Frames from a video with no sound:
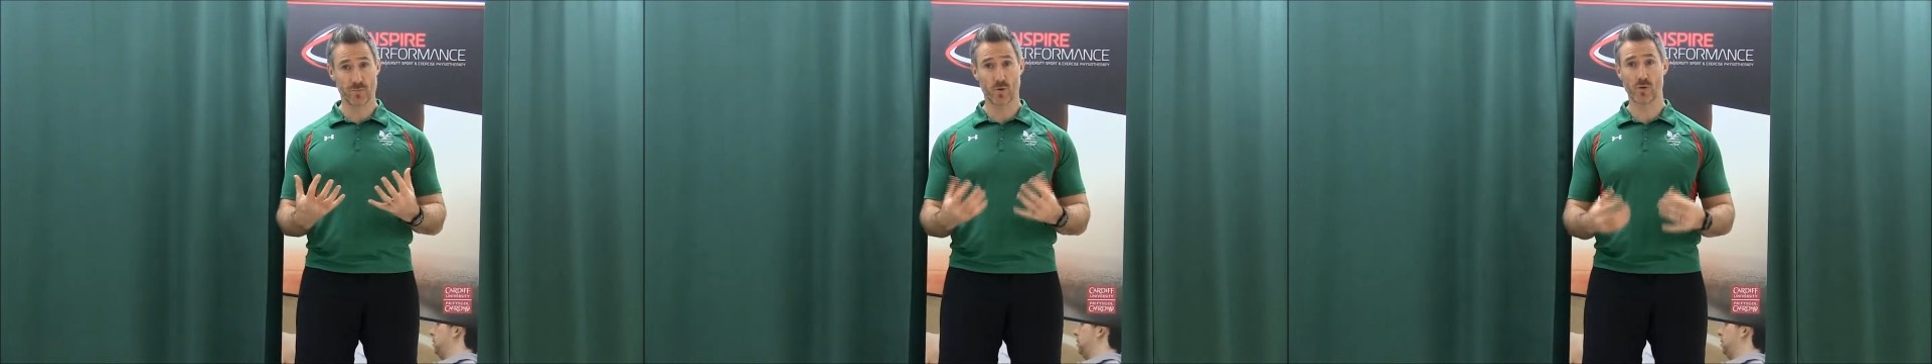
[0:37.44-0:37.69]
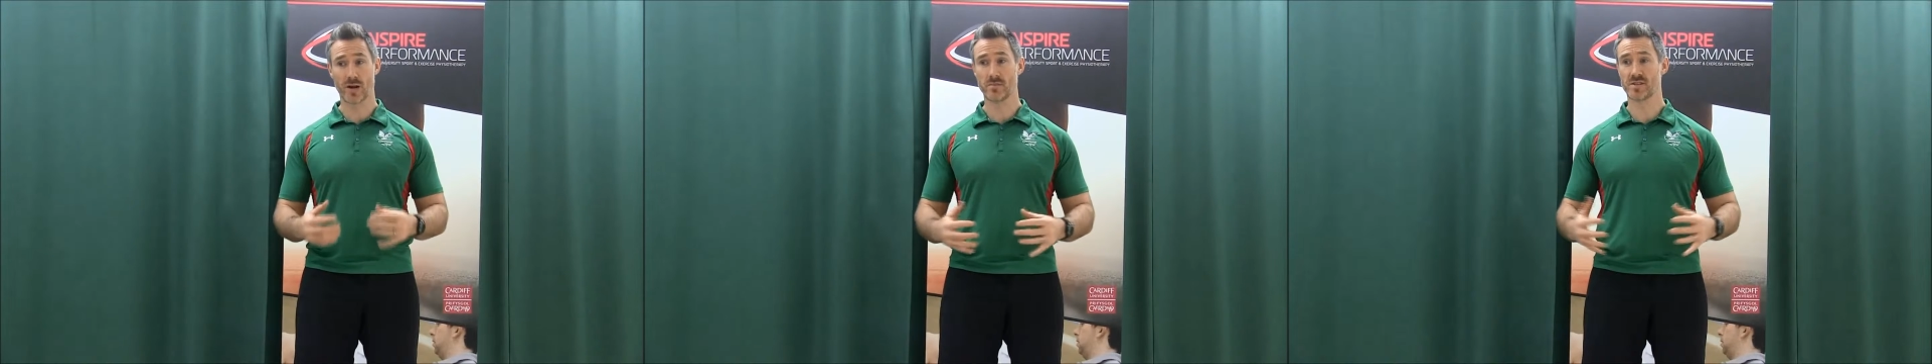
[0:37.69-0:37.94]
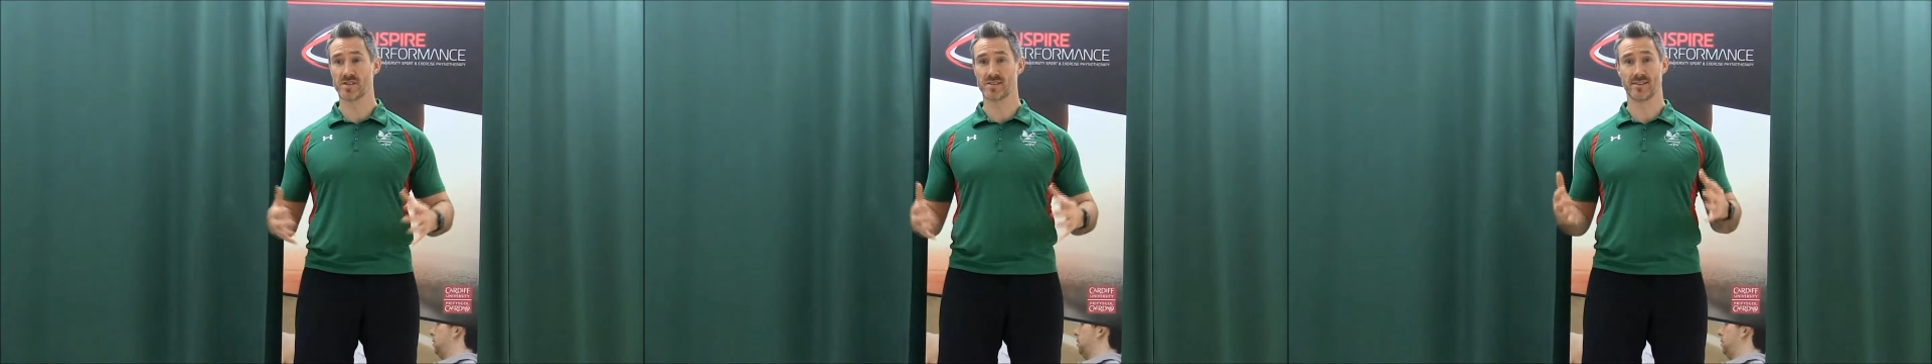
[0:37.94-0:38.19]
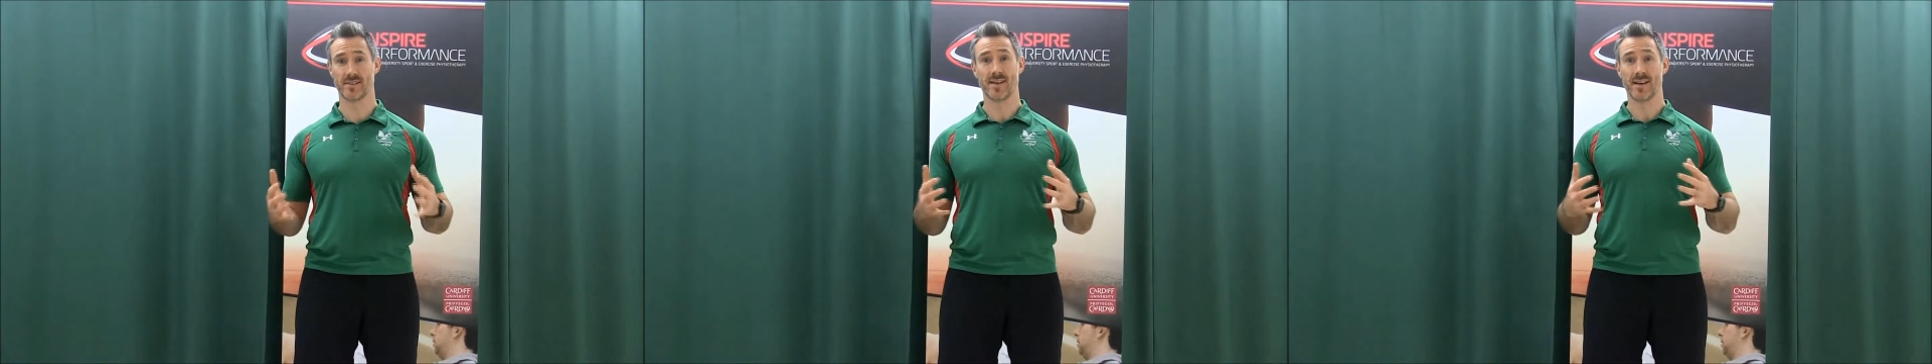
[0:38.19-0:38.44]
program, this
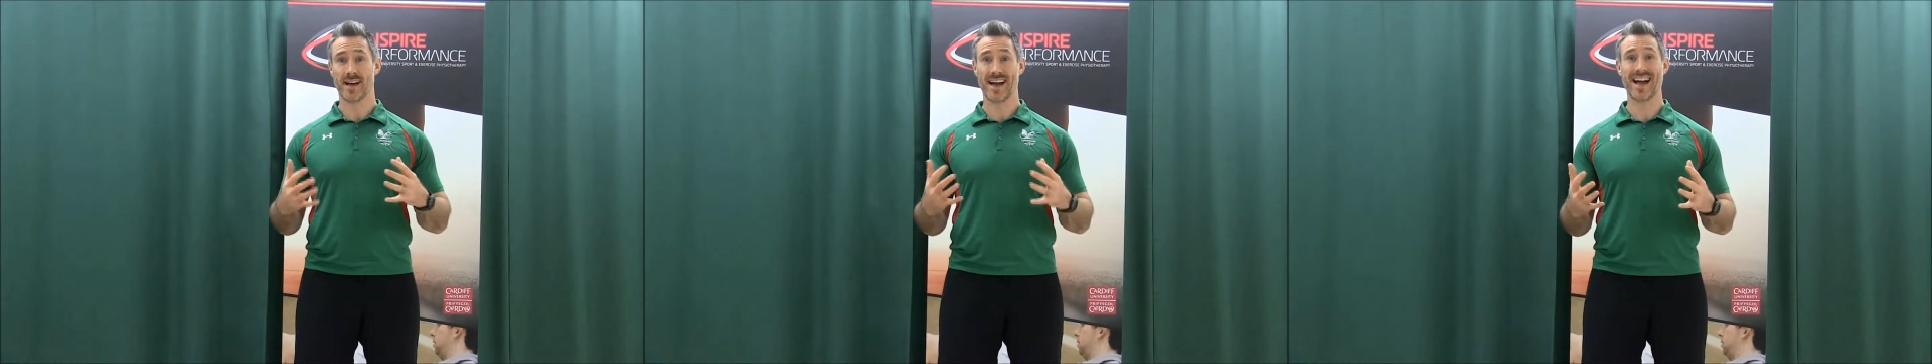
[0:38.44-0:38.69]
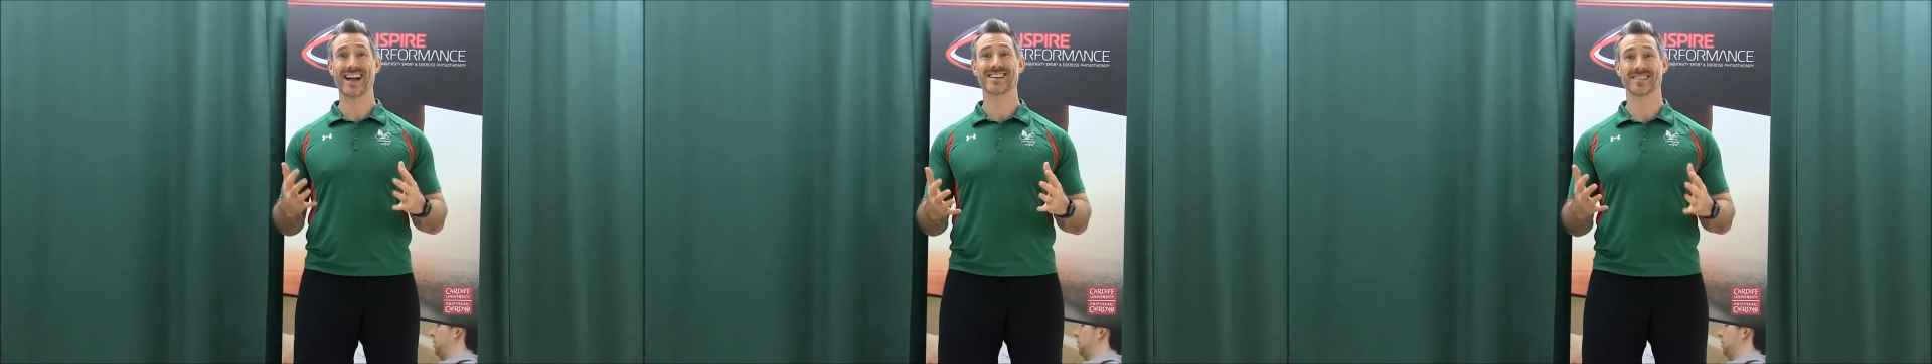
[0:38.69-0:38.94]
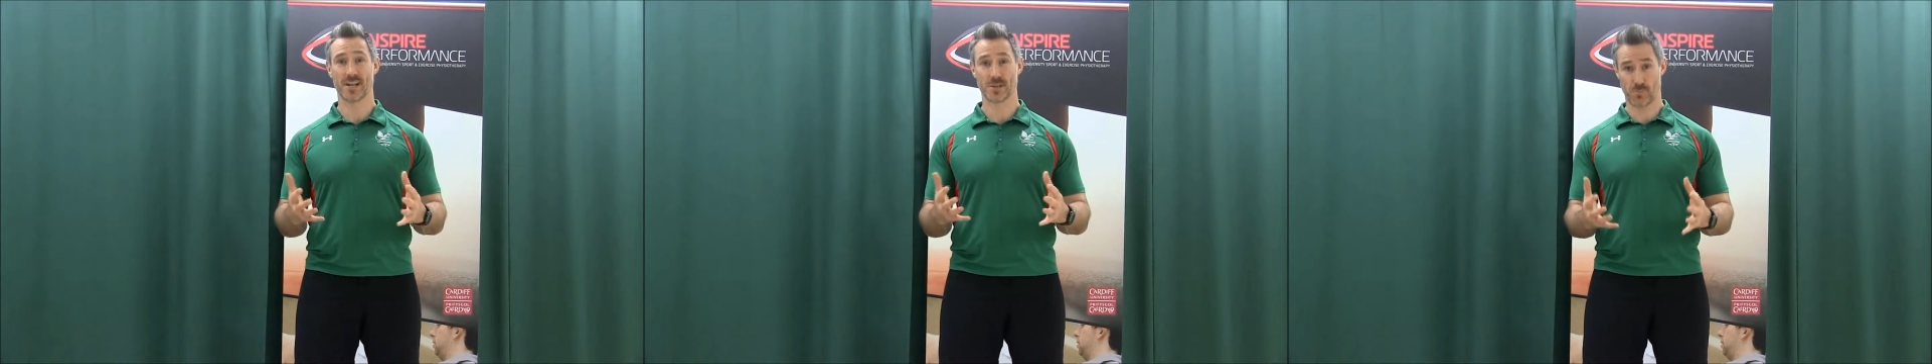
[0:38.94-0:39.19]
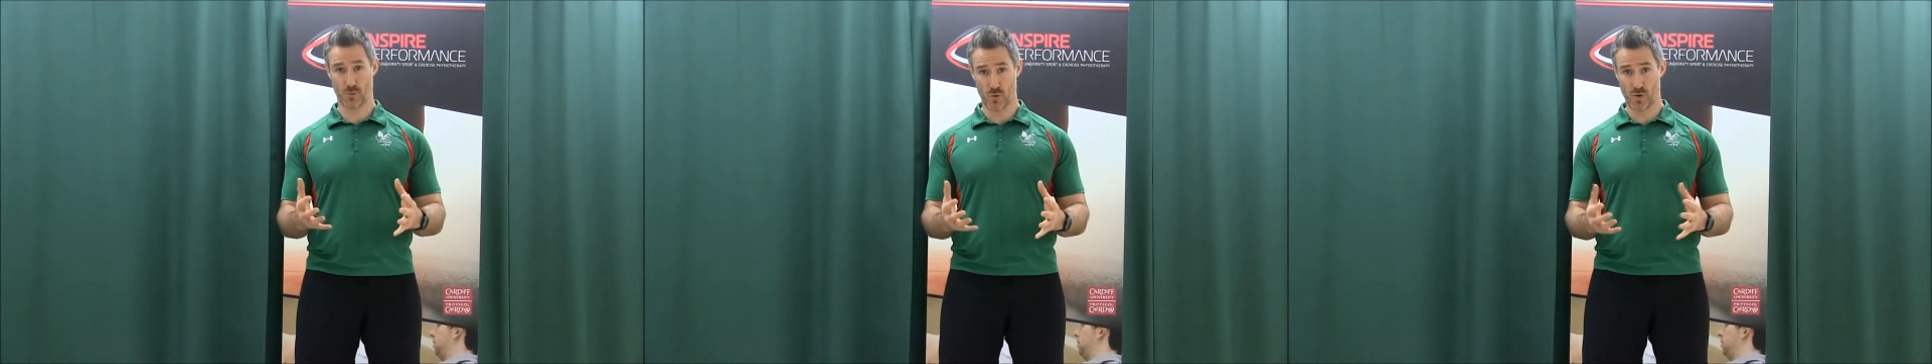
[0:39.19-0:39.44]
is an
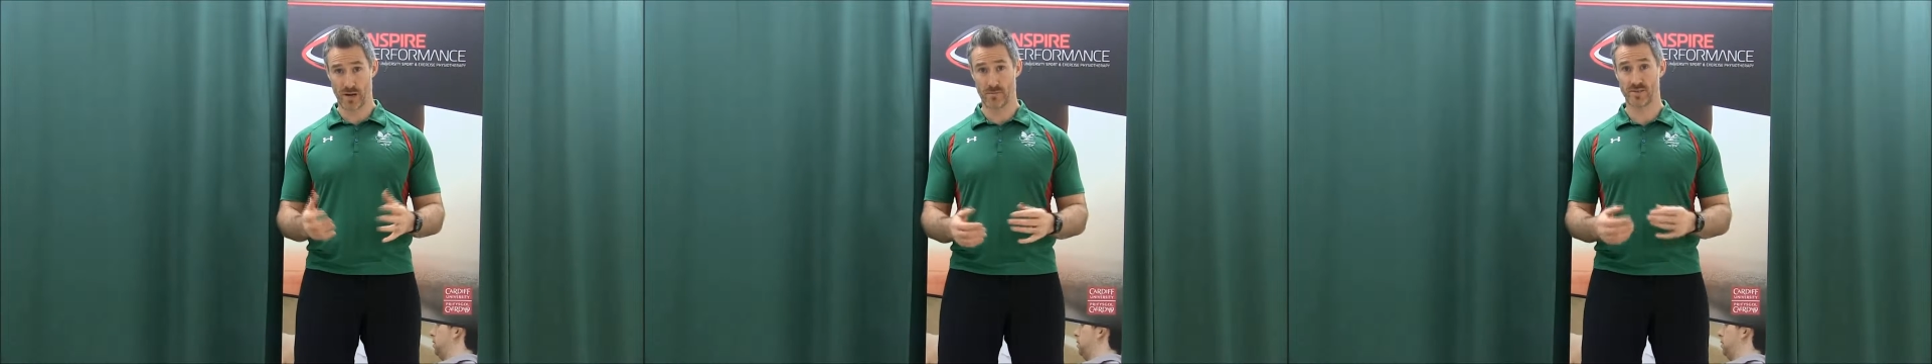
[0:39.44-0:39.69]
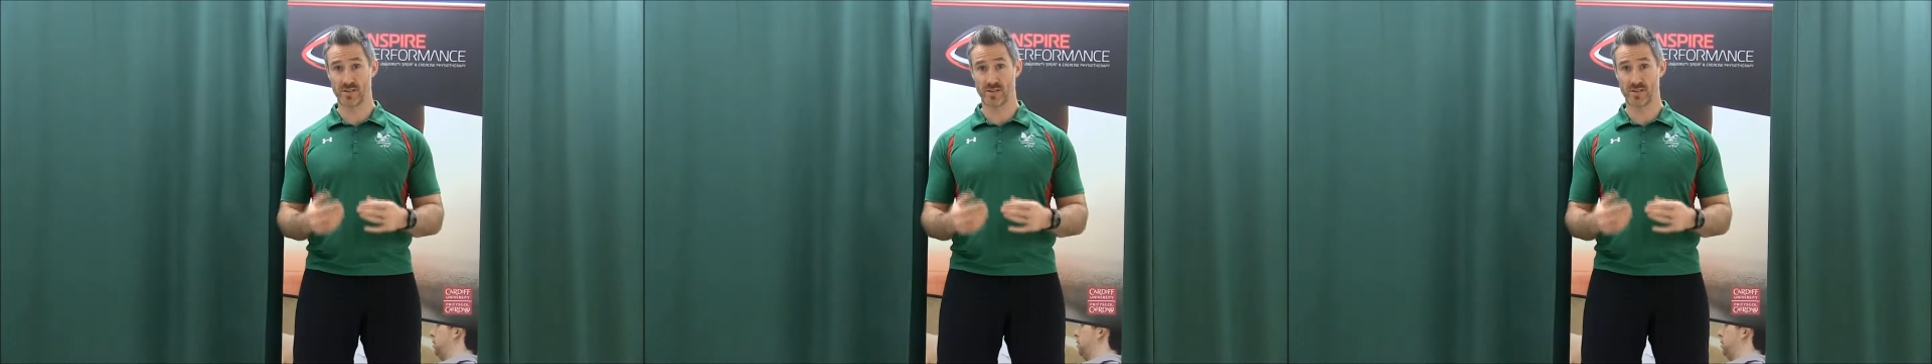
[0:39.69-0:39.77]
access program.